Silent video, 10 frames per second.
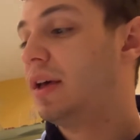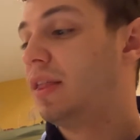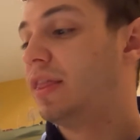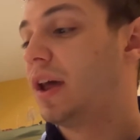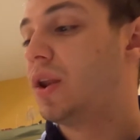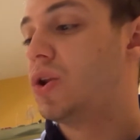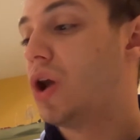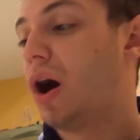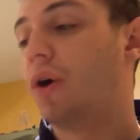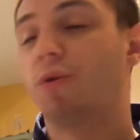than
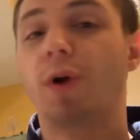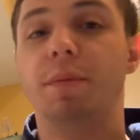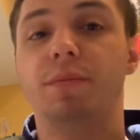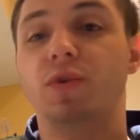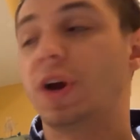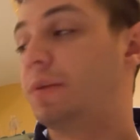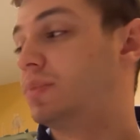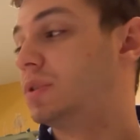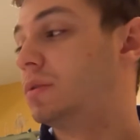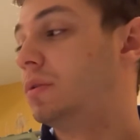not ripe
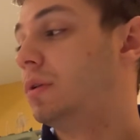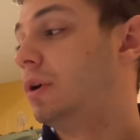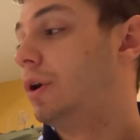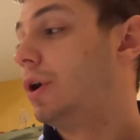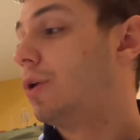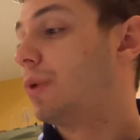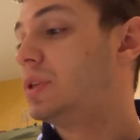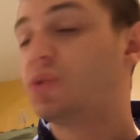grapes, right?